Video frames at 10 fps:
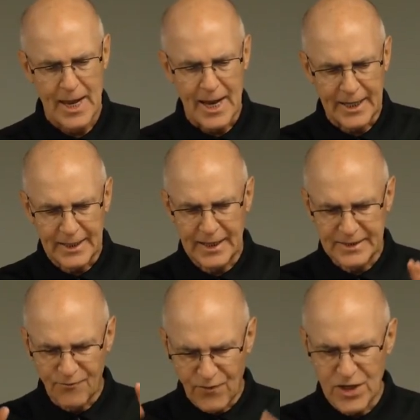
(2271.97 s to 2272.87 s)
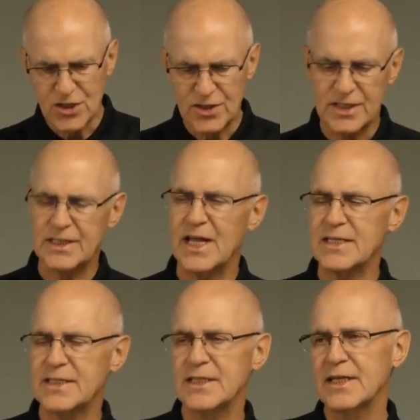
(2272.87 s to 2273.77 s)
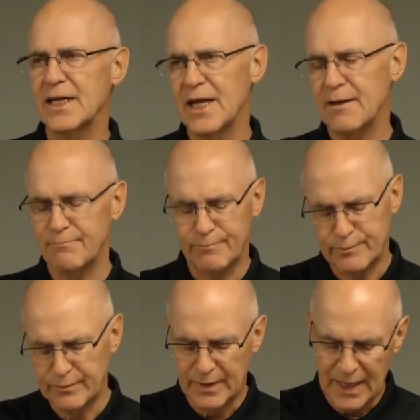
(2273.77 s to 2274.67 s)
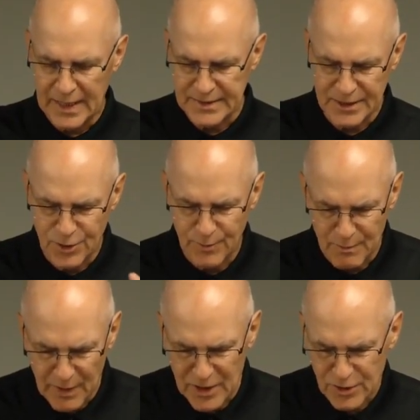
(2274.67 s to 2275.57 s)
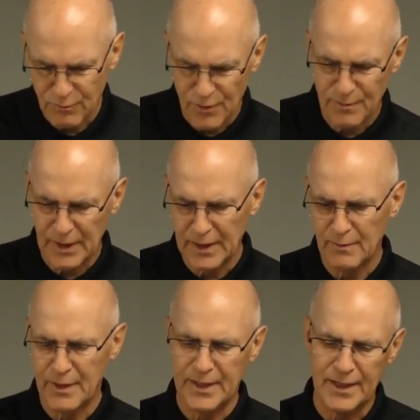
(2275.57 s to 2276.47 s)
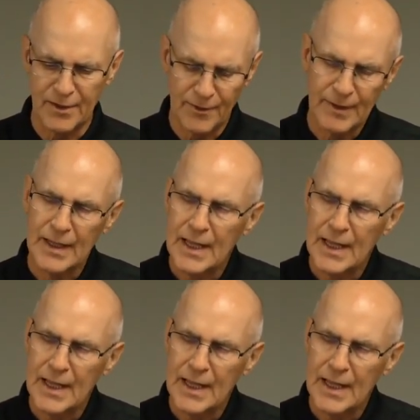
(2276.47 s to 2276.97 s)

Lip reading: I'd like to finish this lesson, and I ask that you be patient with me a little bit here,